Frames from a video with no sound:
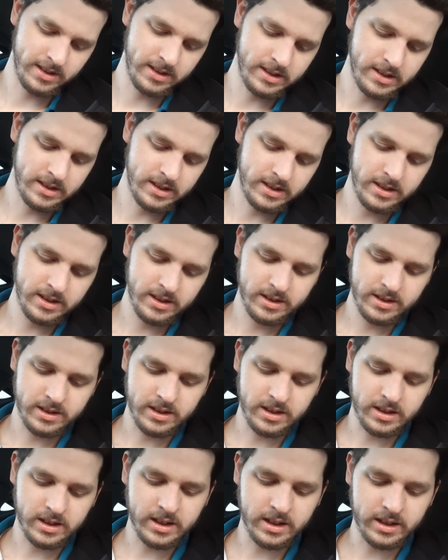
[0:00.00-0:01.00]
Bruh.
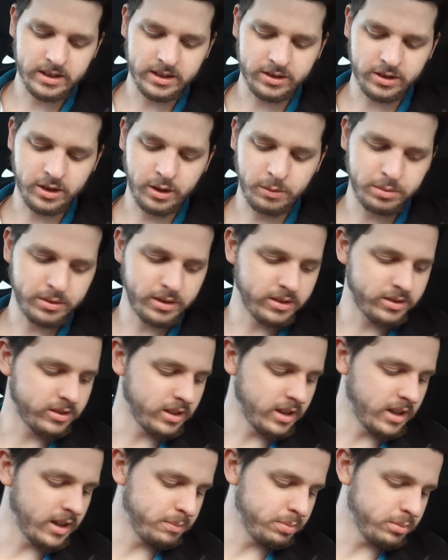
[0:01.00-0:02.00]
All right, let's open this
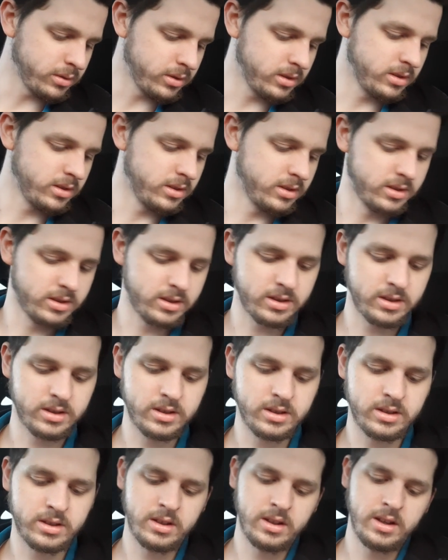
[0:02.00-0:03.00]
up.
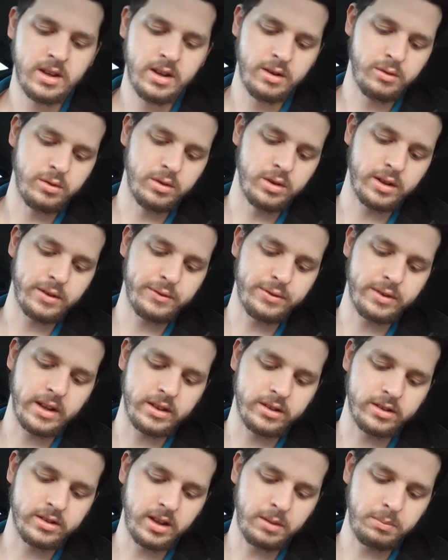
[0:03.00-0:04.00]
Looking for
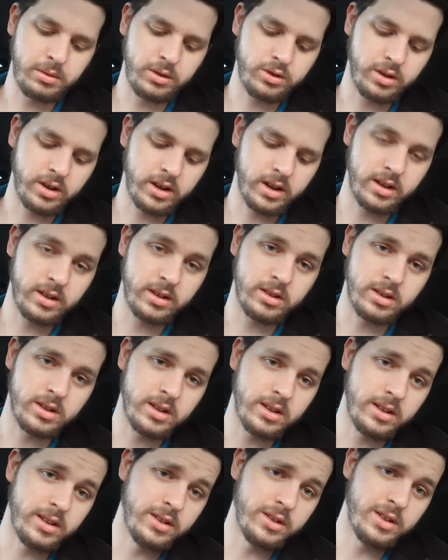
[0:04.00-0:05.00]
that sleepy
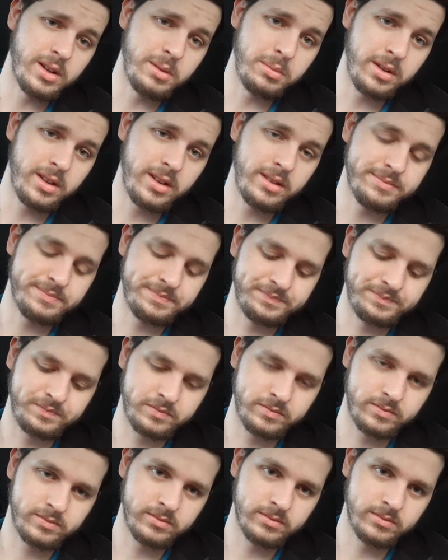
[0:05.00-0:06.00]
Tyranitar. You know what I mean?
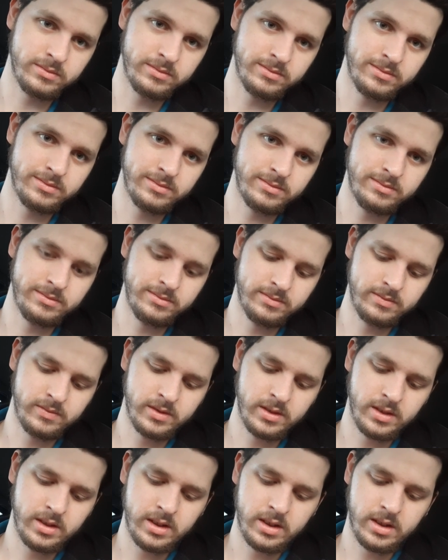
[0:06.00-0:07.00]
Bruh. Bruh. Bruh.
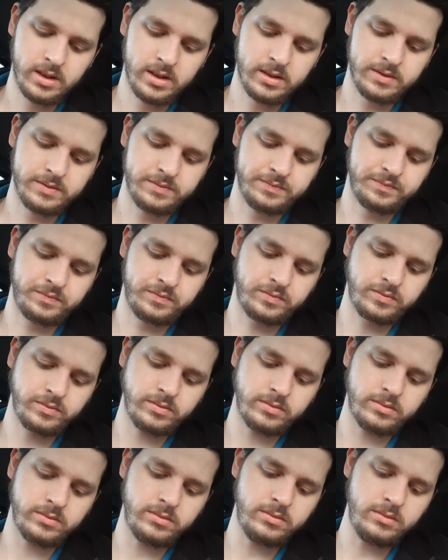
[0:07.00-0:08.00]
Bruh. bruh.
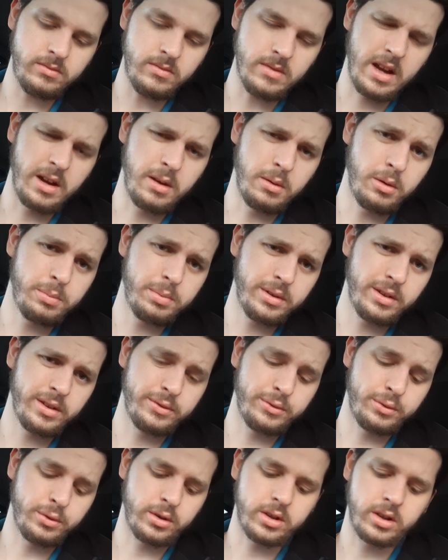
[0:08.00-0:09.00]
I hope it's
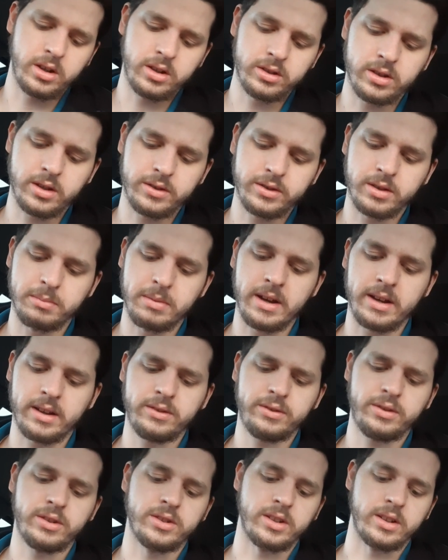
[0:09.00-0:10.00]
four cards off the back. It
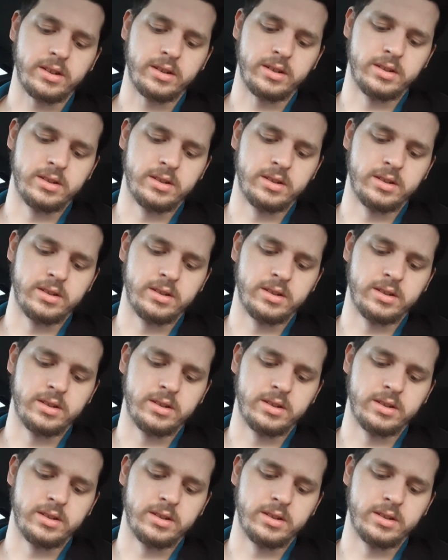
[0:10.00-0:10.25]
feels like